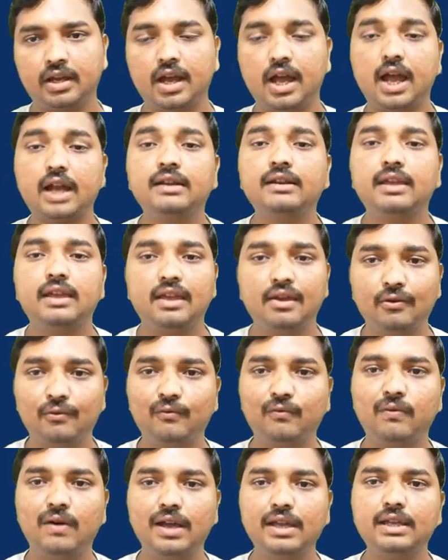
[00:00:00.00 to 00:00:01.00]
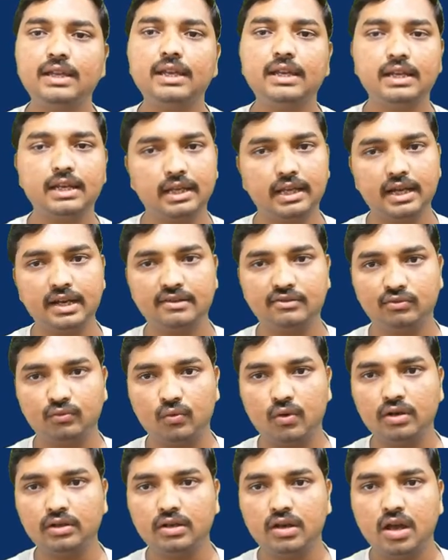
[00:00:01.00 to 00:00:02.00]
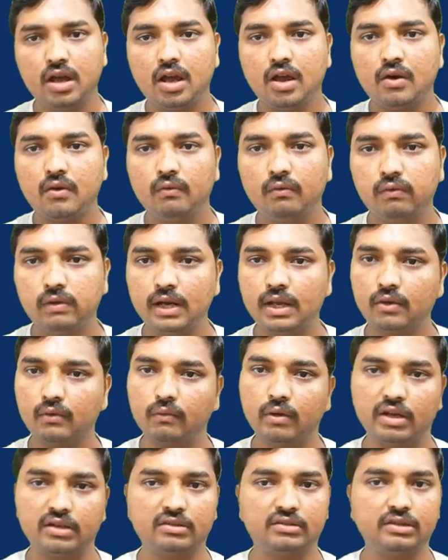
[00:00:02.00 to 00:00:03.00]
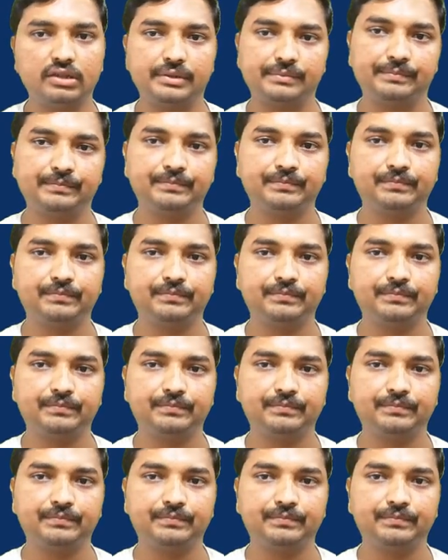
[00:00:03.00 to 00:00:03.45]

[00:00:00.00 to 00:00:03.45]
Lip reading: And fi indicates what? Frequency.